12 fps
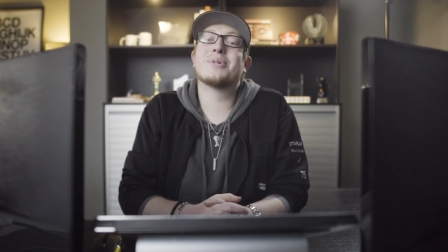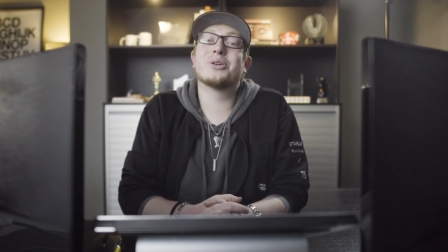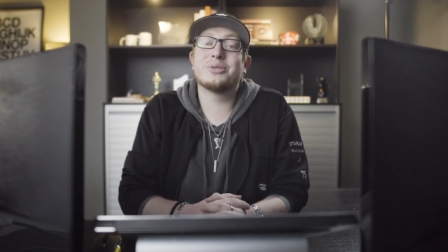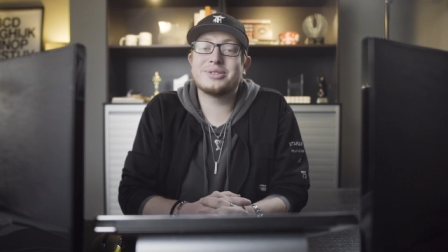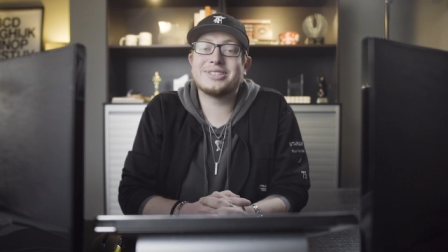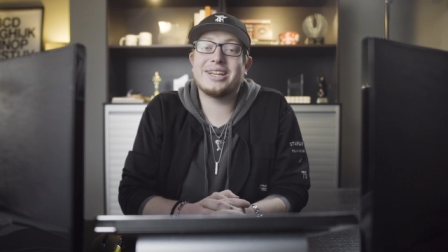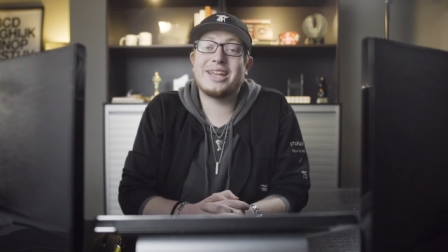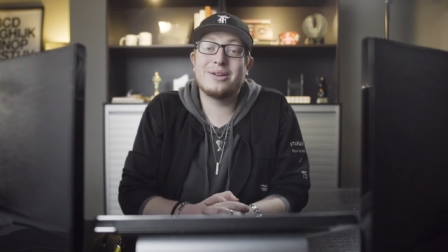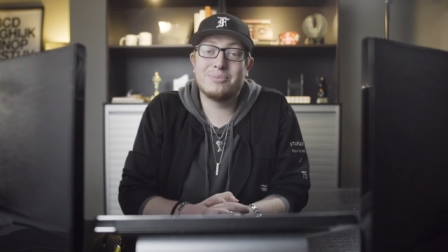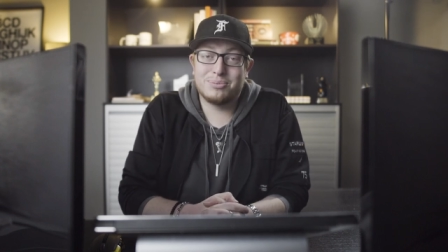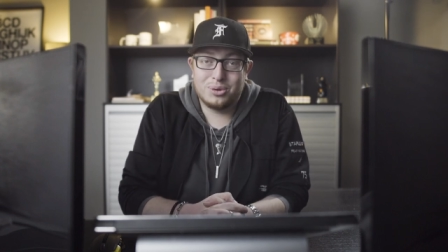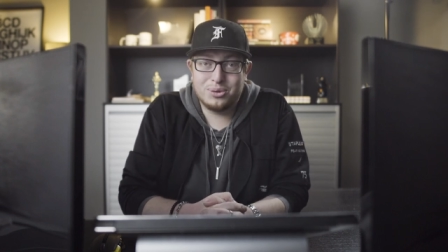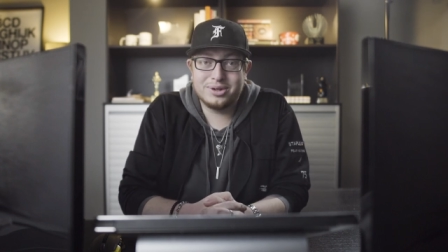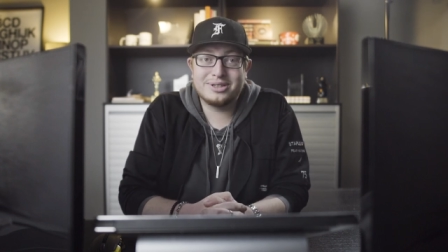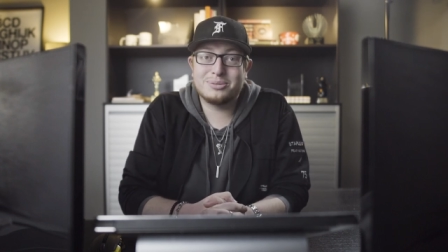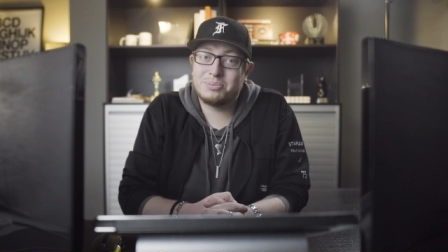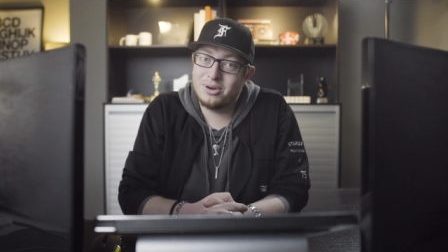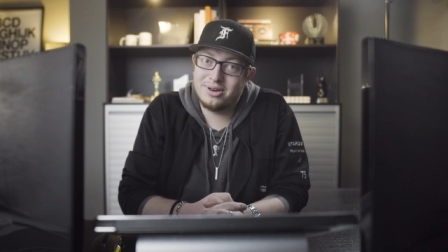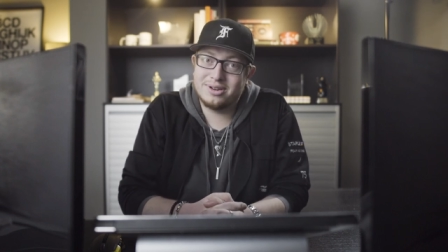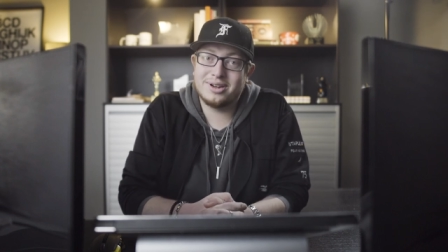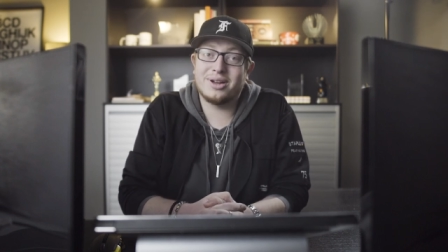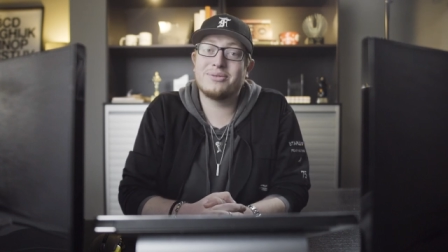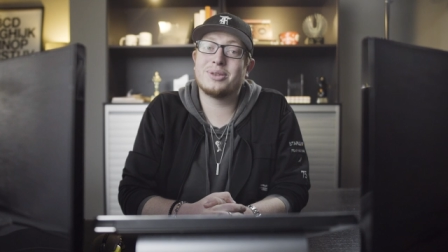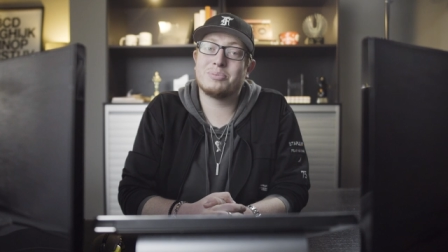most important
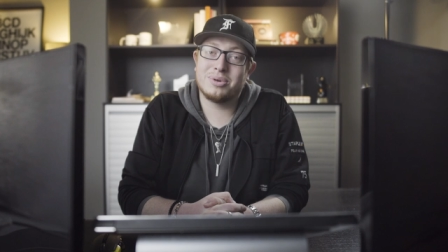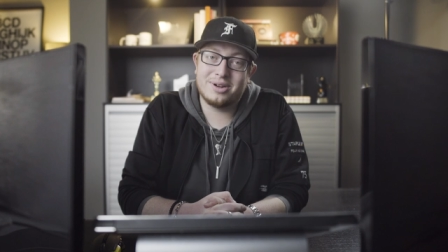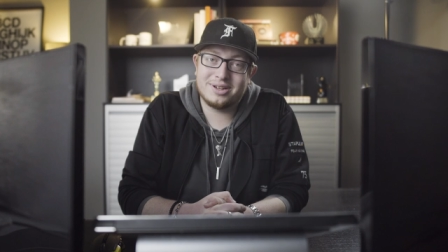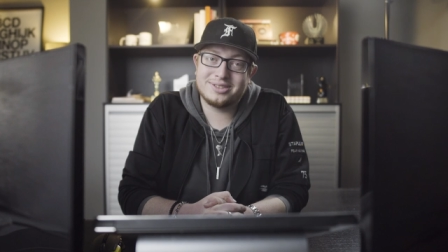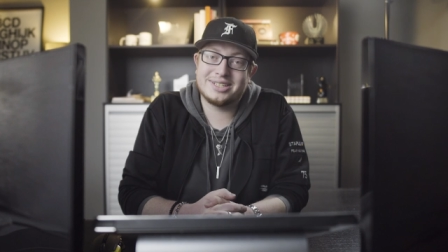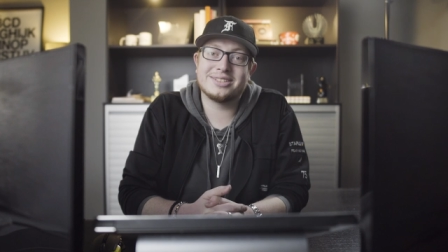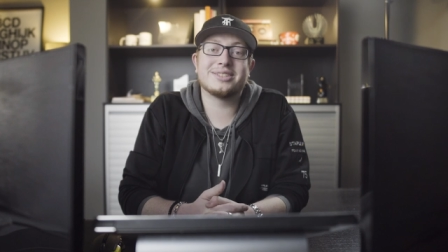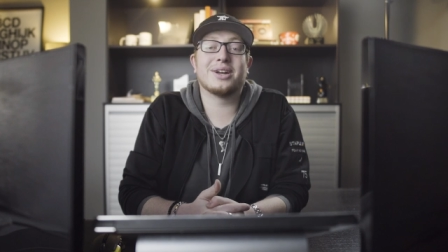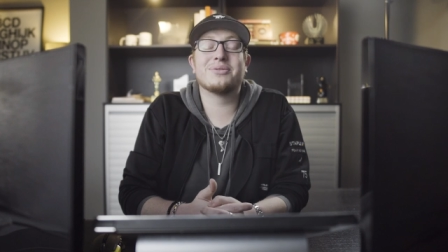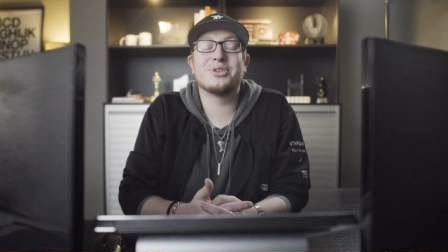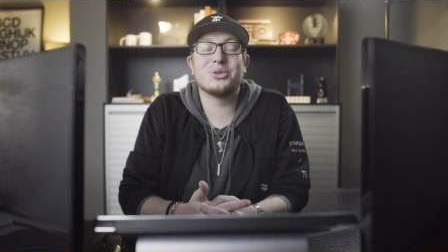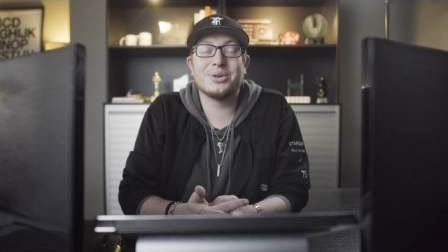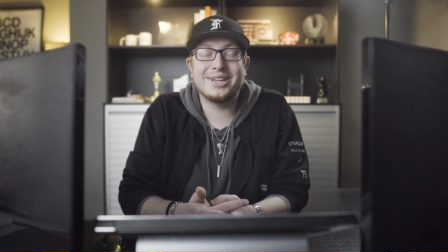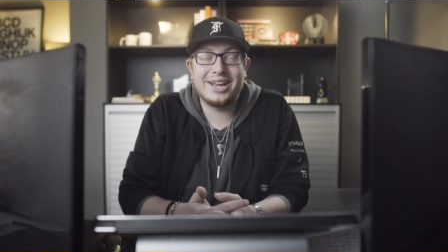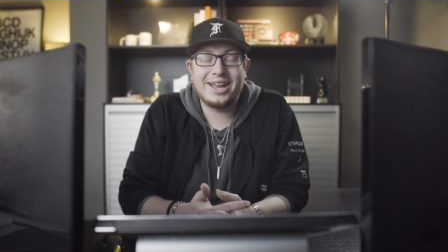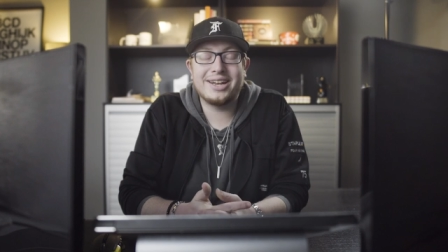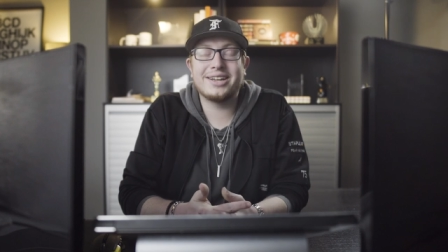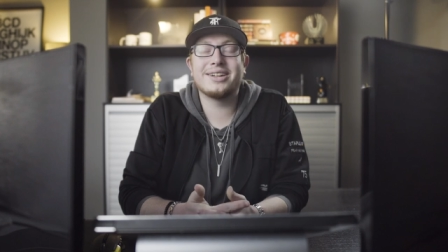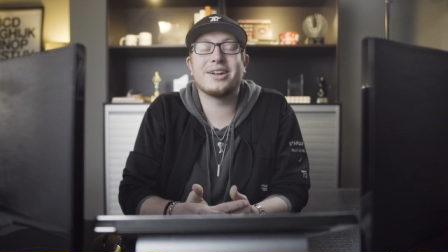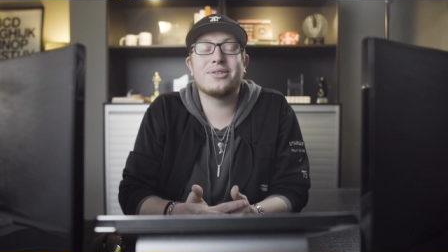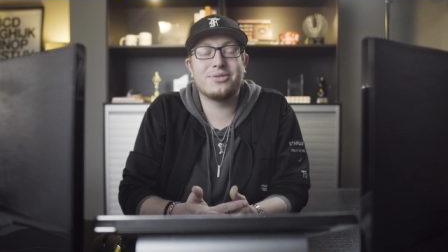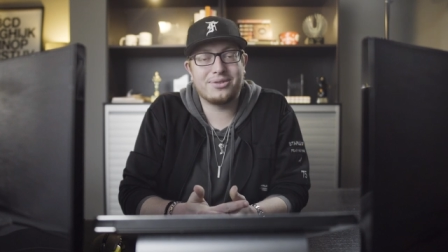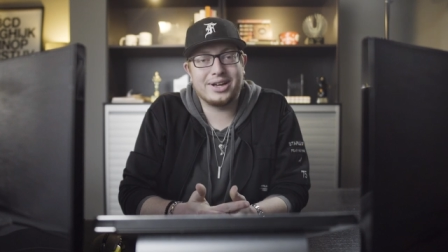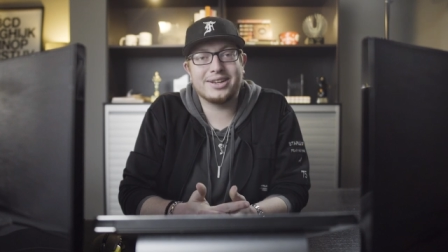part of the process of creating
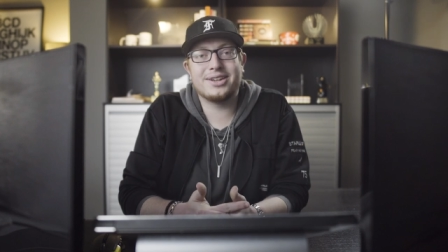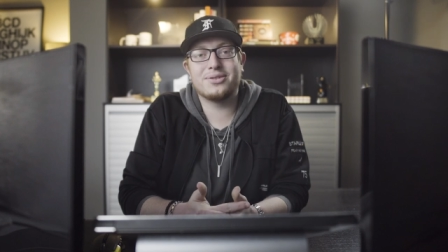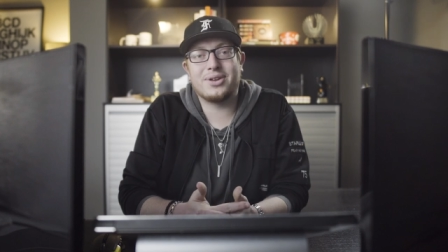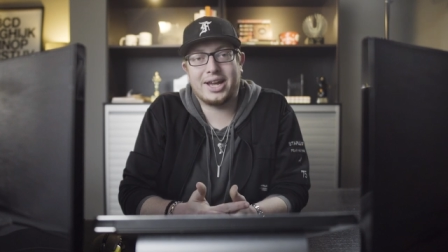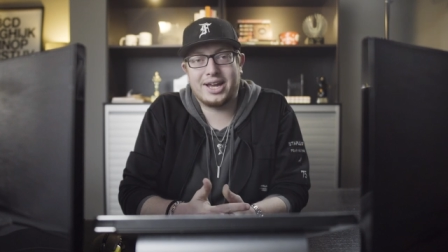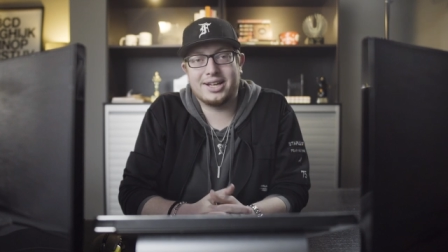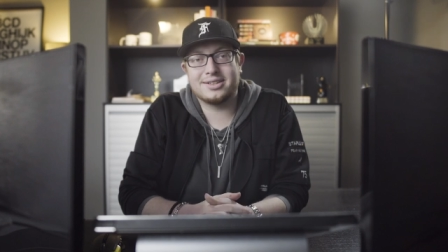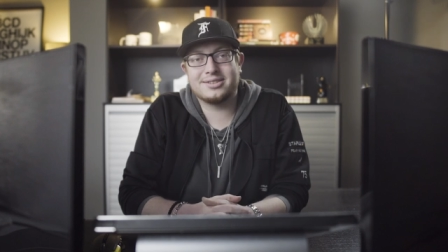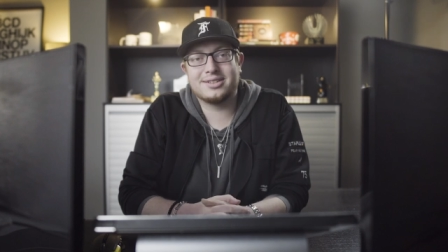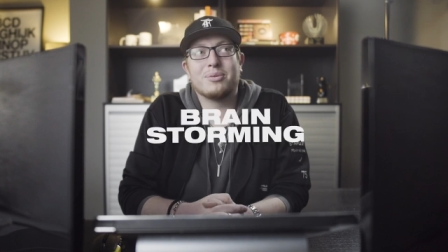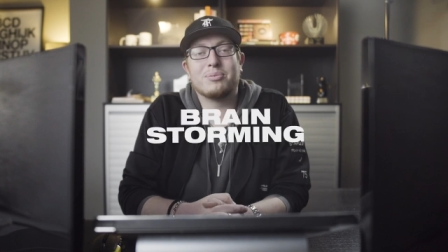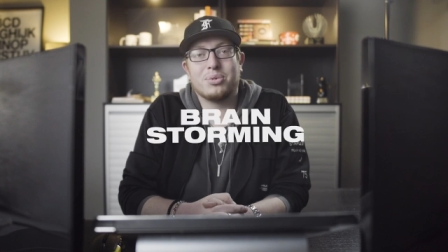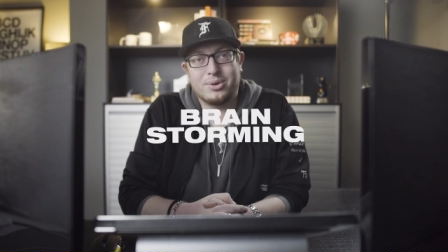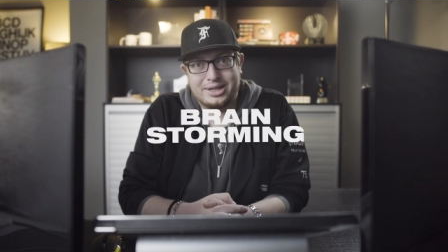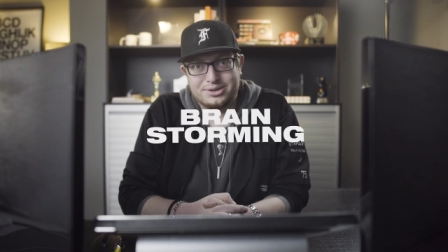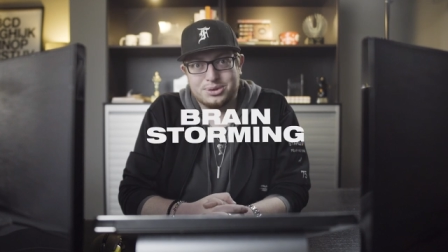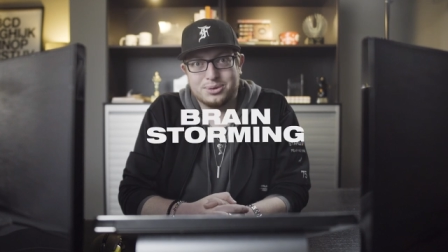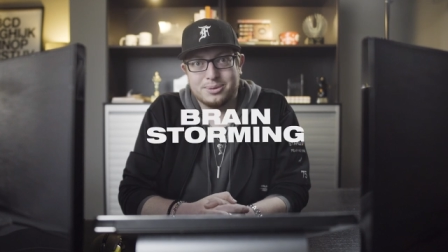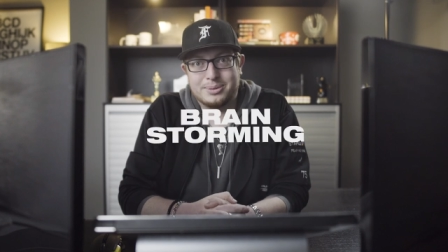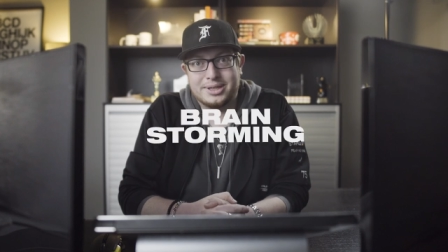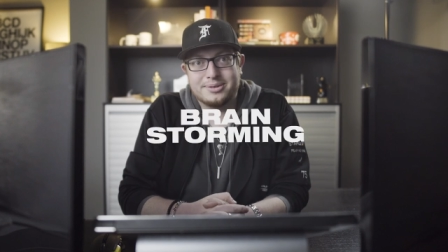effective ads: brainstorming.